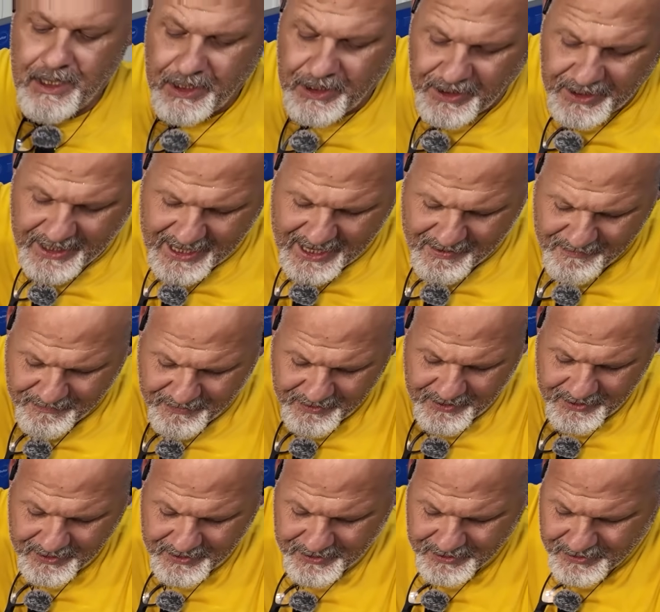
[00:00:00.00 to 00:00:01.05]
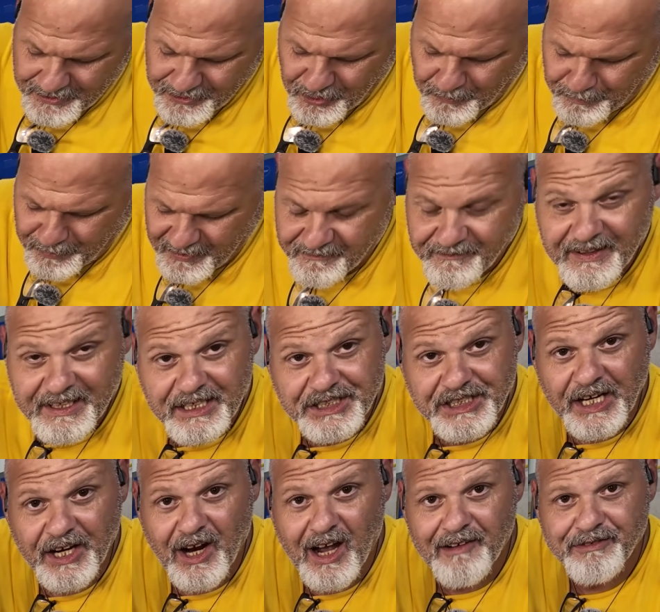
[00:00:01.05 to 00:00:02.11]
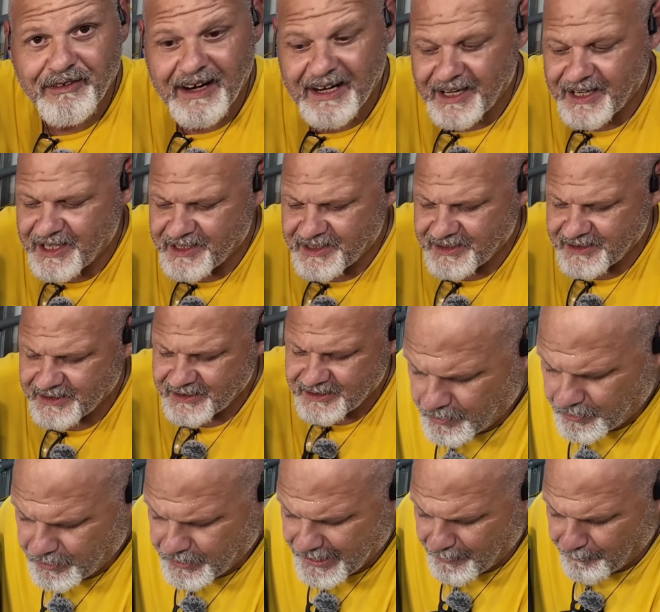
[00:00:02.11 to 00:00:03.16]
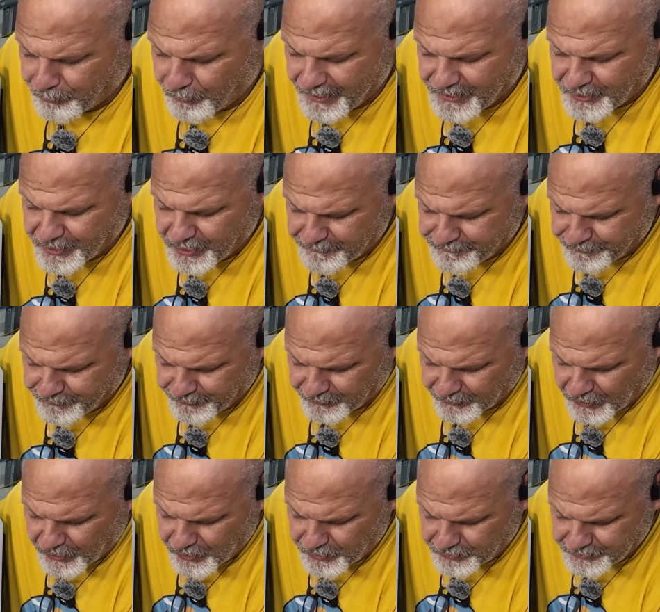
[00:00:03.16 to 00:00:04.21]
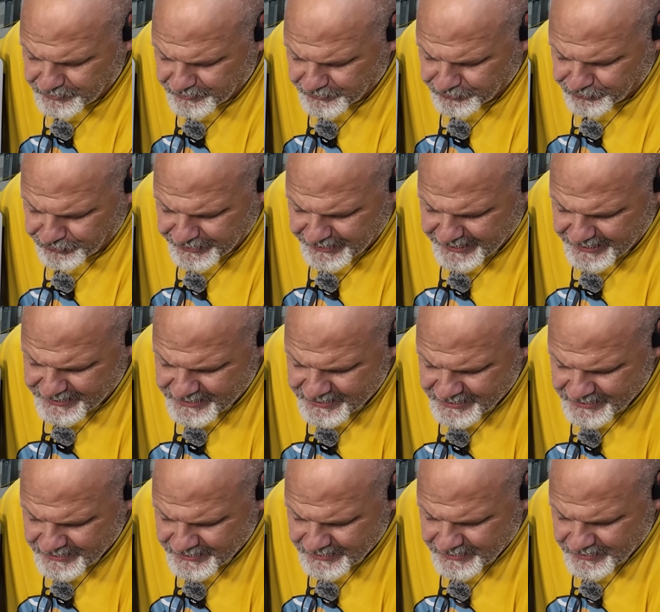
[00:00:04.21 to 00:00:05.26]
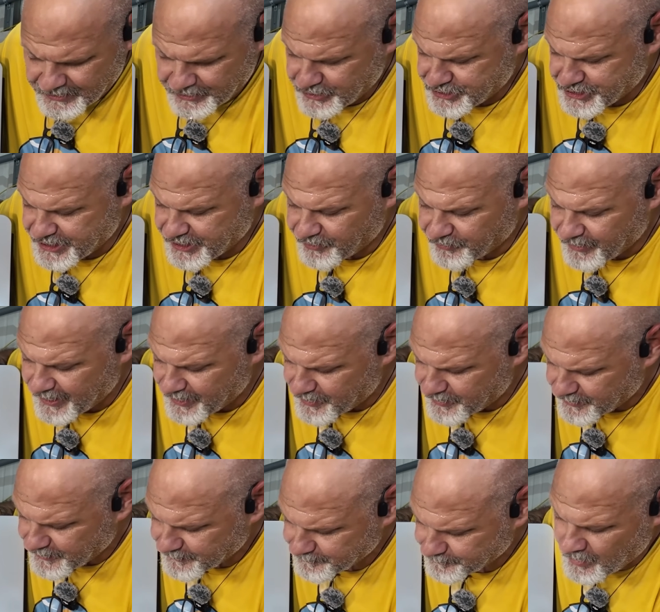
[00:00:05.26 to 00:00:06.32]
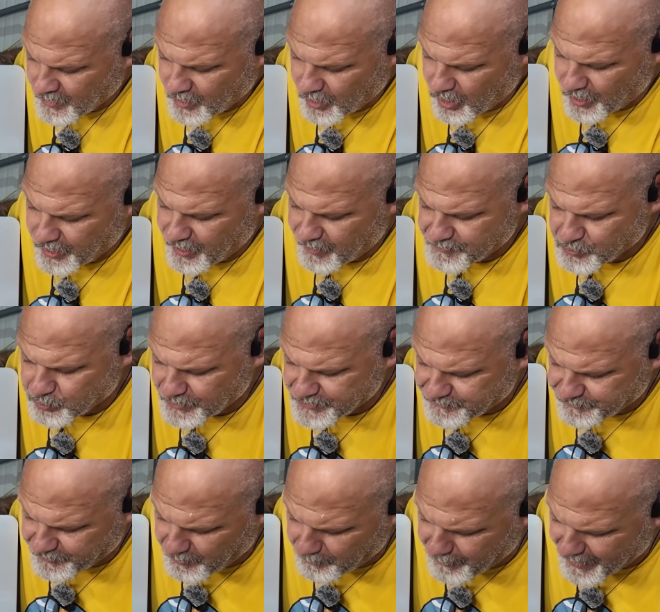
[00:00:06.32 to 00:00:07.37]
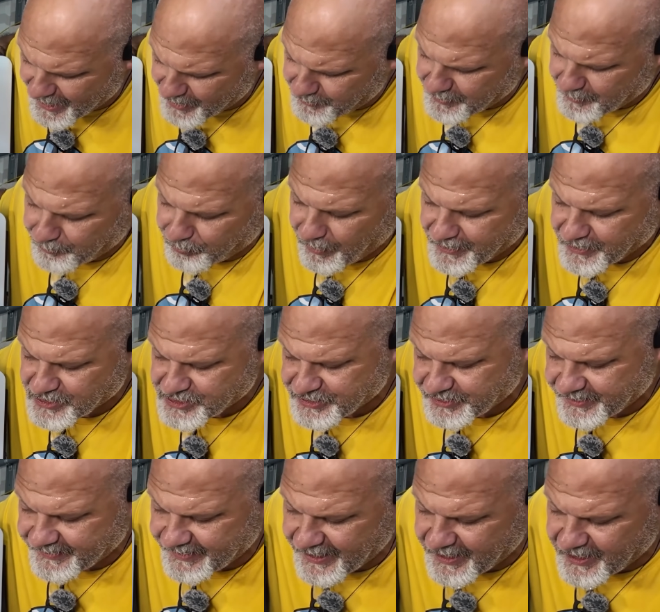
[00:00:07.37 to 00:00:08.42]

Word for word: You're gonna have your PV shut off right here, you got a breaker here for load, grid, your generator, on off switch for your battery, your breakers are in